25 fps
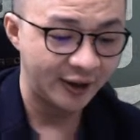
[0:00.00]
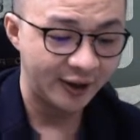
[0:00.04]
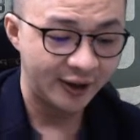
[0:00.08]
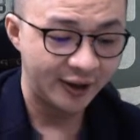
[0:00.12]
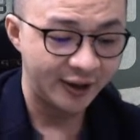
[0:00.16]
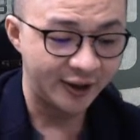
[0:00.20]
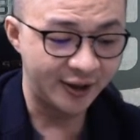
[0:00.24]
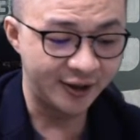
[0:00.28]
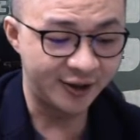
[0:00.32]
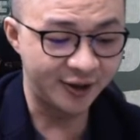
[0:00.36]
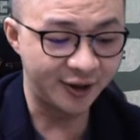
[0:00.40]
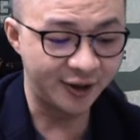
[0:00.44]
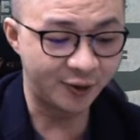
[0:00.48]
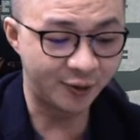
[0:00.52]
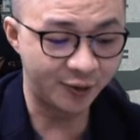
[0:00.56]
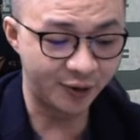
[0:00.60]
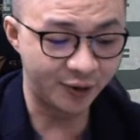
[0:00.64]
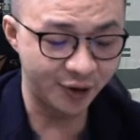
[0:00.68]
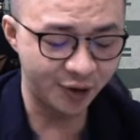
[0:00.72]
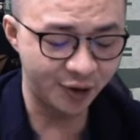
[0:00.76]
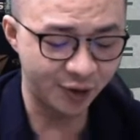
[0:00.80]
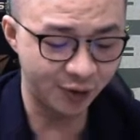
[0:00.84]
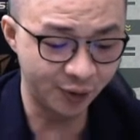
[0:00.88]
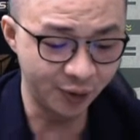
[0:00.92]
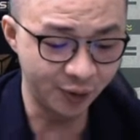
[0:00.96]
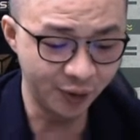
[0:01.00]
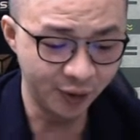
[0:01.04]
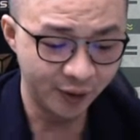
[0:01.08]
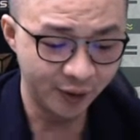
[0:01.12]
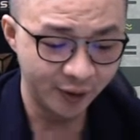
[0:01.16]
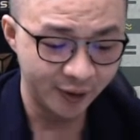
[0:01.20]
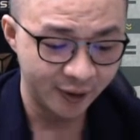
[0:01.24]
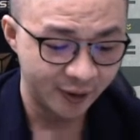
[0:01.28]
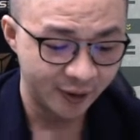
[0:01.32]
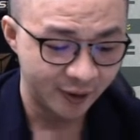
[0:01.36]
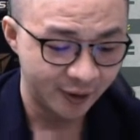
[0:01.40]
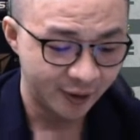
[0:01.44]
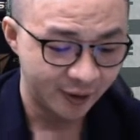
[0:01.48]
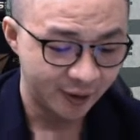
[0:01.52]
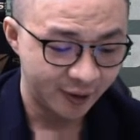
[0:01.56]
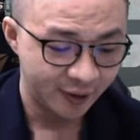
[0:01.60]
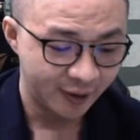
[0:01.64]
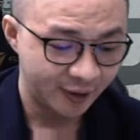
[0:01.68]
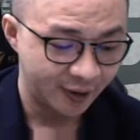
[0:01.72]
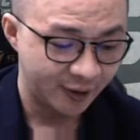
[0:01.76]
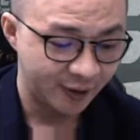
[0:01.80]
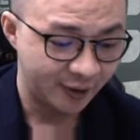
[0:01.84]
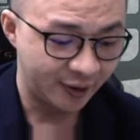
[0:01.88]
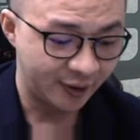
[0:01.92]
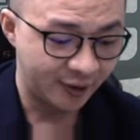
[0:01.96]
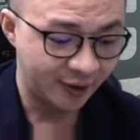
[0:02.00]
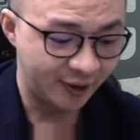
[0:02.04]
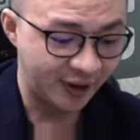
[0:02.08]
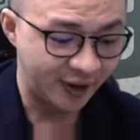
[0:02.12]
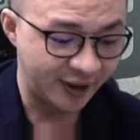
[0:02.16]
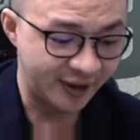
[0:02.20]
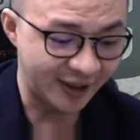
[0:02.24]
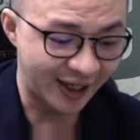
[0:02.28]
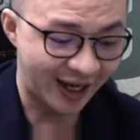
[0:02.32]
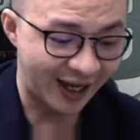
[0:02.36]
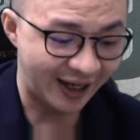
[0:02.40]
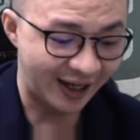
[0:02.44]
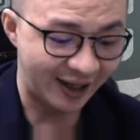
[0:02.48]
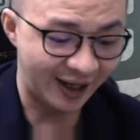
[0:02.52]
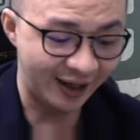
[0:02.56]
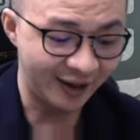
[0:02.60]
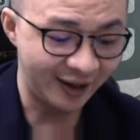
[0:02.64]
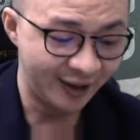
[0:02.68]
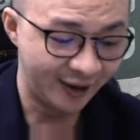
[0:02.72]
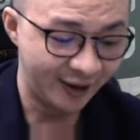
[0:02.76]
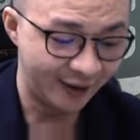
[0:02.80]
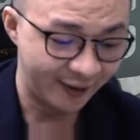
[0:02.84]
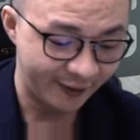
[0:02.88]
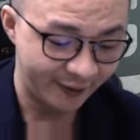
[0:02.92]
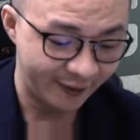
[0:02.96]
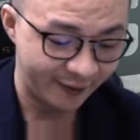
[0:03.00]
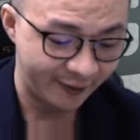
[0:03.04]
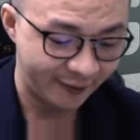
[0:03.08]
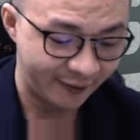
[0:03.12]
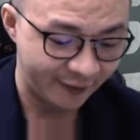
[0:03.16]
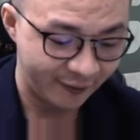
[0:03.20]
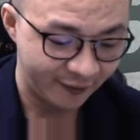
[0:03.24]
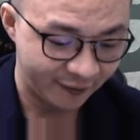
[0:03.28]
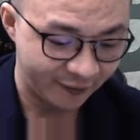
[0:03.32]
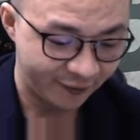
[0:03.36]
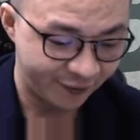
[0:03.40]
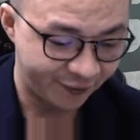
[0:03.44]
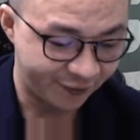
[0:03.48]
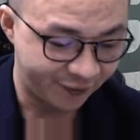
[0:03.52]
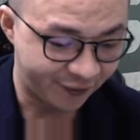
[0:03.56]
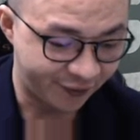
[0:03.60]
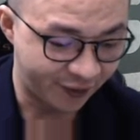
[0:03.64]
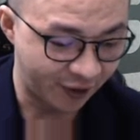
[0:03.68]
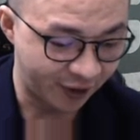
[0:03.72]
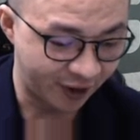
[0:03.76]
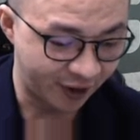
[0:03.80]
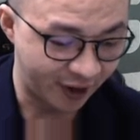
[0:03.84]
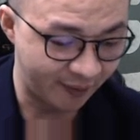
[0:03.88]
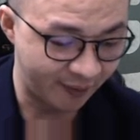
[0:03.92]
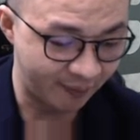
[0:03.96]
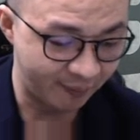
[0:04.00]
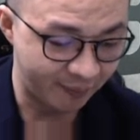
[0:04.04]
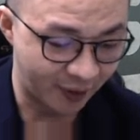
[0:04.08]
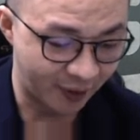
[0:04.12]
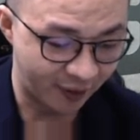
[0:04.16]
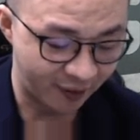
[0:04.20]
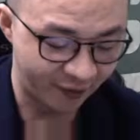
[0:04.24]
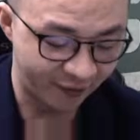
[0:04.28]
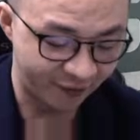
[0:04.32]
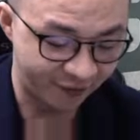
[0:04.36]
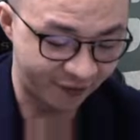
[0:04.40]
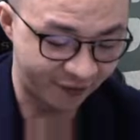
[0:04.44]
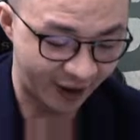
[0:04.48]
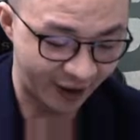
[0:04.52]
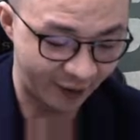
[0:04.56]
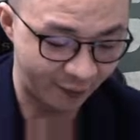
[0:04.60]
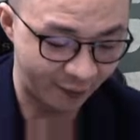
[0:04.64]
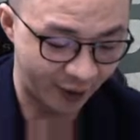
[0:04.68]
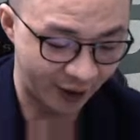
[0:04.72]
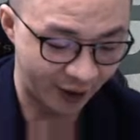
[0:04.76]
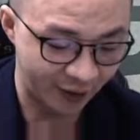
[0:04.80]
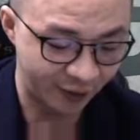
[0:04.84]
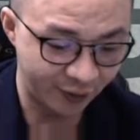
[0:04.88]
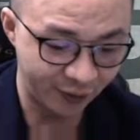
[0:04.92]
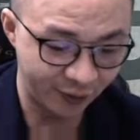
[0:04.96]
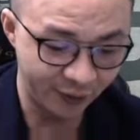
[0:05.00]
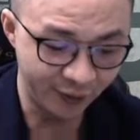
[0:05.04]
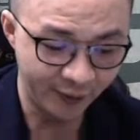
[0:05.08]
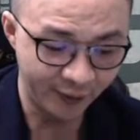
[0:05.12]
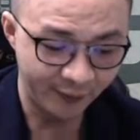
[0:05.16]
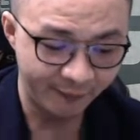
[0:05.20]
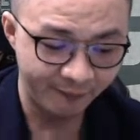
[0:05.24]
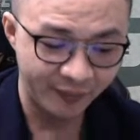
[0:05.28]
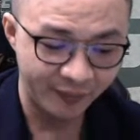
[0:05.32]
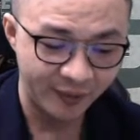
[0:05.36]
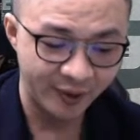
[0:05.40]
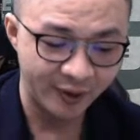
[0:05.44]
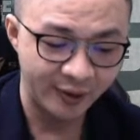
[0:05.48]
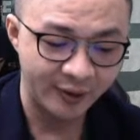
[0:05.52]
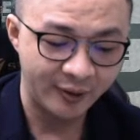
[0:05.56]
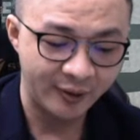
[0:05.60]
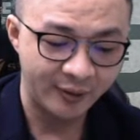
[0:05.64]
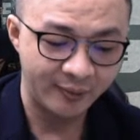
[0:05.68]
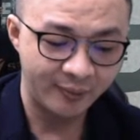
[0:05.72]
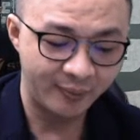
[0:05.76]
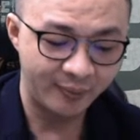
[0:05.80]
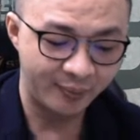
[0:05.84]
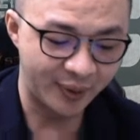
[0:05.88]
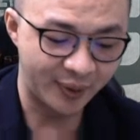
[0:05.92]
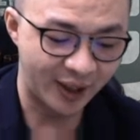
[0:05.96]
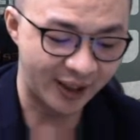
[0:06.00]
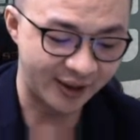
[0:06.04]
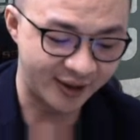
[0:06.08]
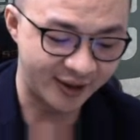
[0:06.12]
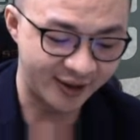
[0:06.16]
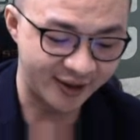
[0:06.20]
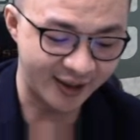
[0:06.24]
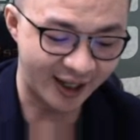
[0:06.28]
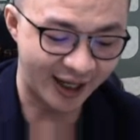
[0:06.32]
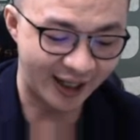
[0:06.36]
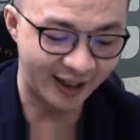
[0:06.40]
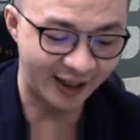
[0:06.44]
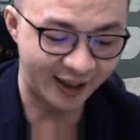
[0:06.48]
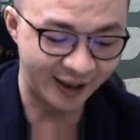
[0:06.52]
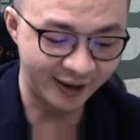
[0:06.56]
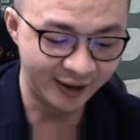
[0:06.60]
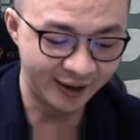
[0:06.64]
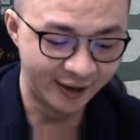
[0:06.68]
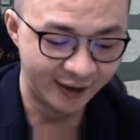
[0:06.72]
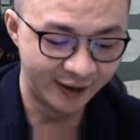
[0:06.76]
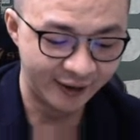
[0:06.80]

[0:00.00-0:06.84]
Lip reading: is equals to this arc length 14.512 plus this arc length